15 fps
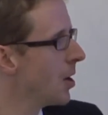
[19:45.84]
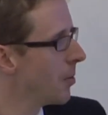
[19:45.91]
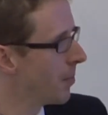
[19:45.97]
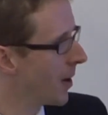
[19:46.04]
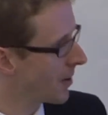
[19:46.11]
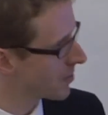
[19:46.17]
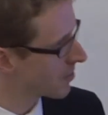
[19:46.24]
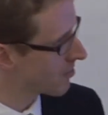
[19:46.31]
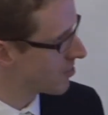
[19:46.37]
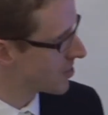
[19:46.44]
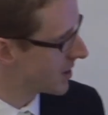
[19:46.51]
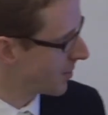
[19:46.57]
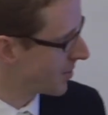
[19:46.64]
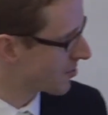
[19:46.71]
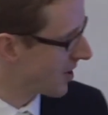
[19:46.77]
But
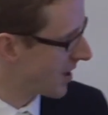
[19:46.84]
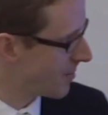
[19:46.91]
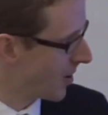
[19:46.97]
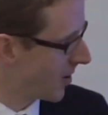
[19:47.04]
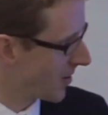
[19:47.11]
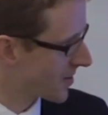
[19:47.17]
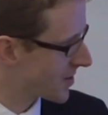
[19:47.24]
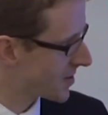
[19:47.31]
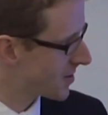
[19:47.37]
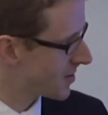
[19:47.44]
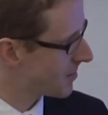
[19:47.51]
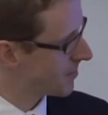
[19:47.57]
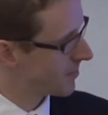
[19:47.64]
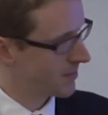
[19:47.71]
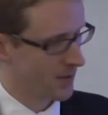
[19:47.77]
crucially with trademarks,
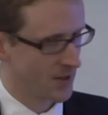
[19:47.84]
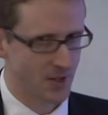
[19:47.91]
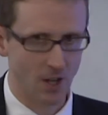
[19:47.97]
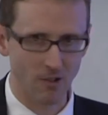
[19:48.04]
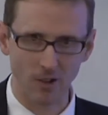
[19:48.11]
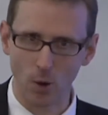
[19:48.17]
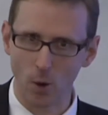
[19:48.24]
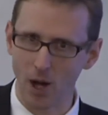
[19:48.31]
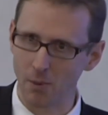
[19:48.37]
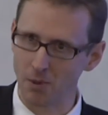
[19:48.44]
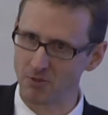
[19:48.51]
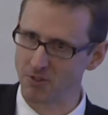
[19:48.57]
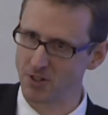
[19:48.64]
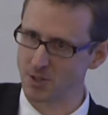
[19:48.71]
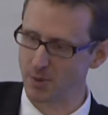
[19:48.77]
there's no
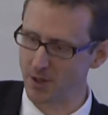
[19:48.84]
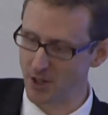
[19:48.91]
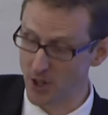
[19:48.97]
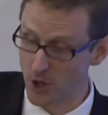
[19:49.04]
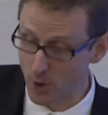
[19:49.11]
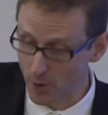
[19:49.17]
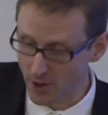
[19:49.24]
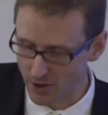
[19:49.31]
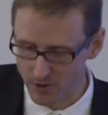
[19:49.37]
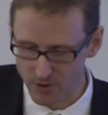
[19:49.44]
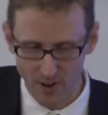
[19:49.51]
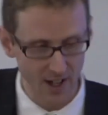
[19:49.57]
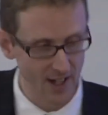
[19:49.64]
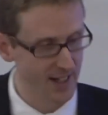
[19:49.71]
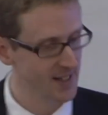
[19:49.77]
requirement for it to be new when you
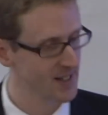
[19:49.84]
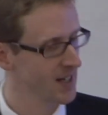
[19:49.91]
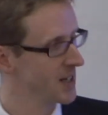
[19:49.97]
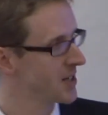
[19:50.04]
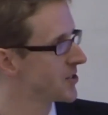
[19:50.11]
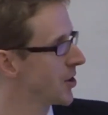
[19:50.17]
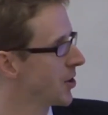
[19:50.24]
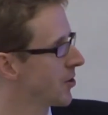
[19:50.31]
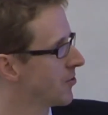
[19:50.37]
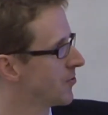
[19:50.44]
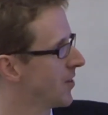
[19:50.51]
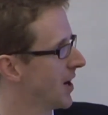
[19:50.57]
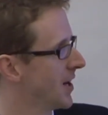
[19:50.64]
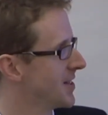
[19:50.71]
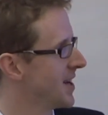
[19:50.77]
file it, so you can
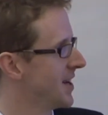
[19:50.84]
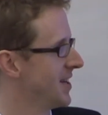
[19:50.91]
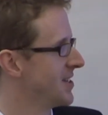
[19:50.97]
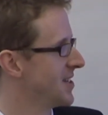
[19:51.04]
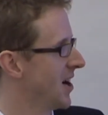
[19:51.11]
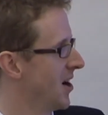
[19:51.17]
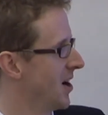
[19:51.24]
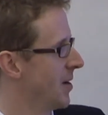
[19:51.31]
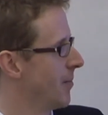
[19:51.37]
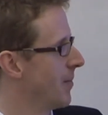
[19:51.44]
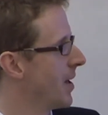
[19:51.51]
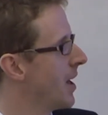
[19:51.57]
file at any time.